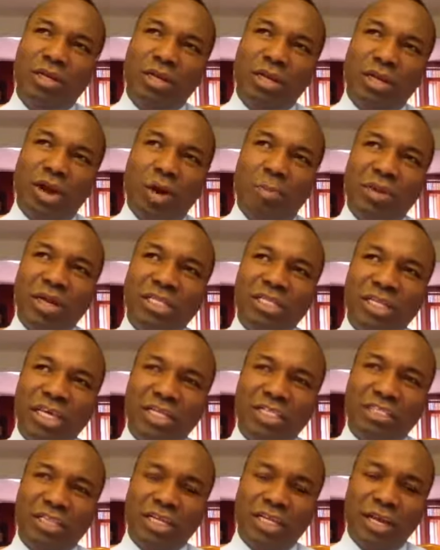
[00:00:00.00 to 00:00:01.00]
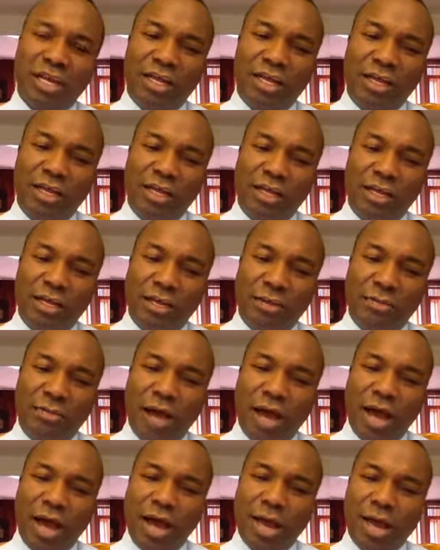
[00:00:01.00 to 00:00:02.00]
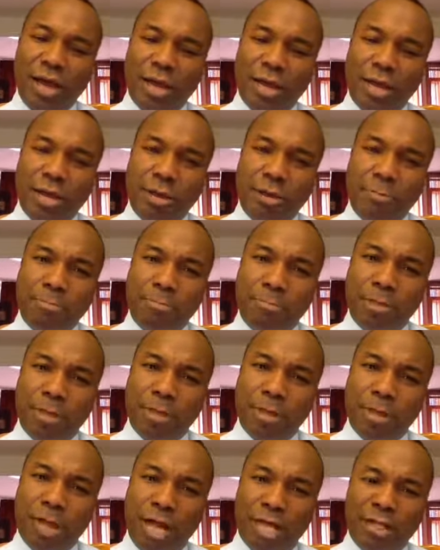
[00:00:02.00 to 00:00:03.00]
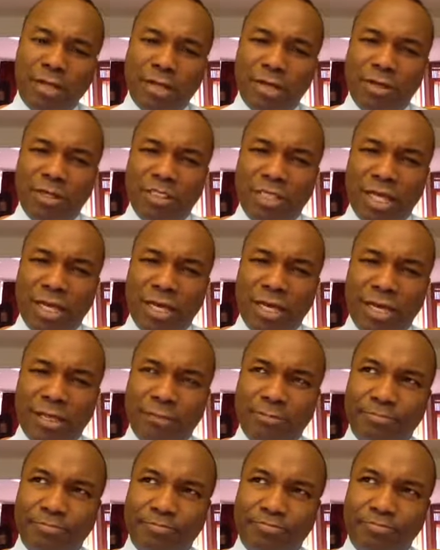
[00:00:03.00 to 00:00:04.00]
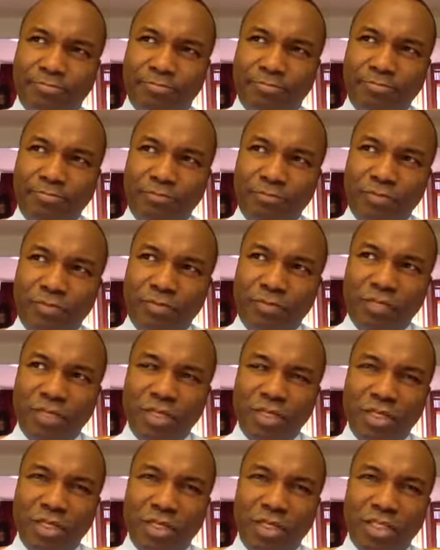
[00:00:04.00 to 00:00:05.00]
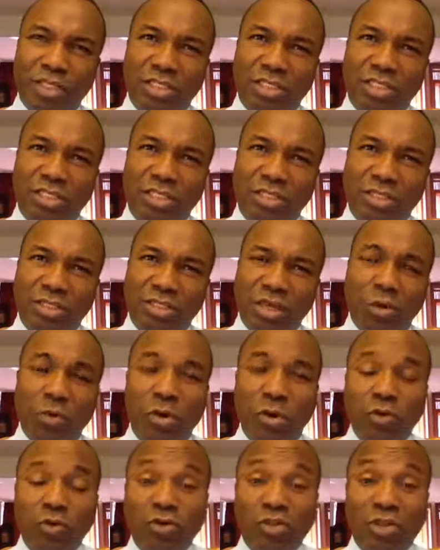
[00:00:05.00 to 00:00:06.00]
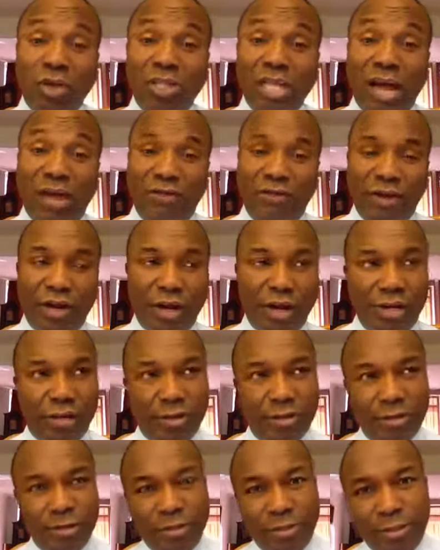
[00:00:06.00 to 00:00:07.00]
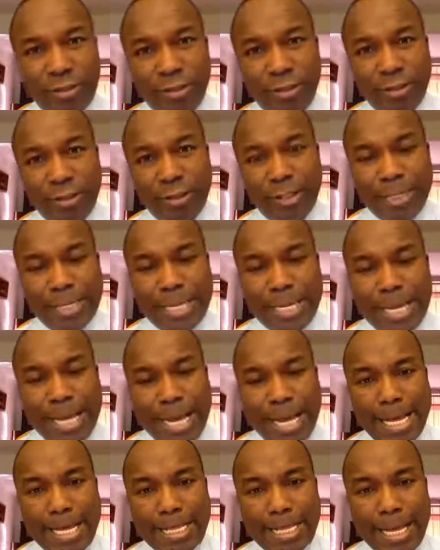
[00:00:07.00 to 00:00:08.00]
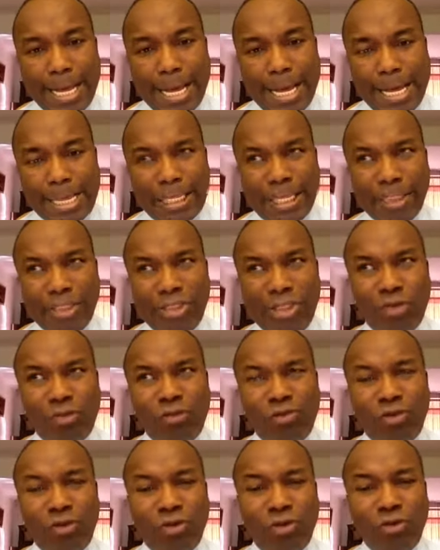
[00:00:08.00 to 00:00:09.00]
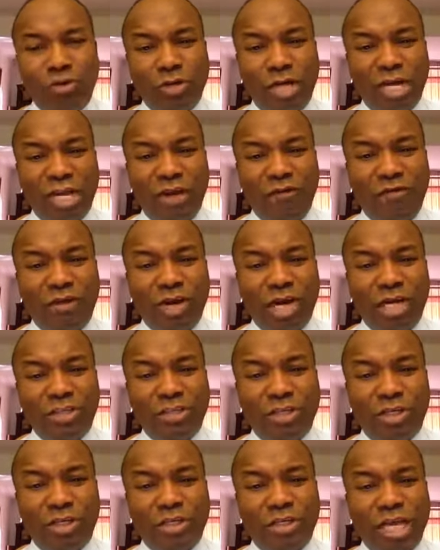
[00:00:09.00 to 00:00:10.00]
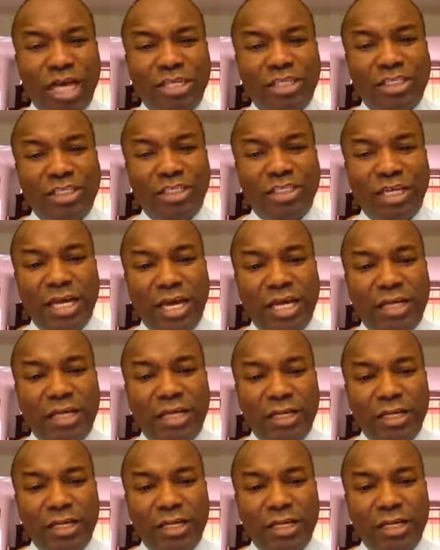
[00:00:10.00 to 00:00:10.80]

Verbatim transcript: comment yesterday by I think it's a is someone who is not African, and uh, I think she used to go to an African church, and she said,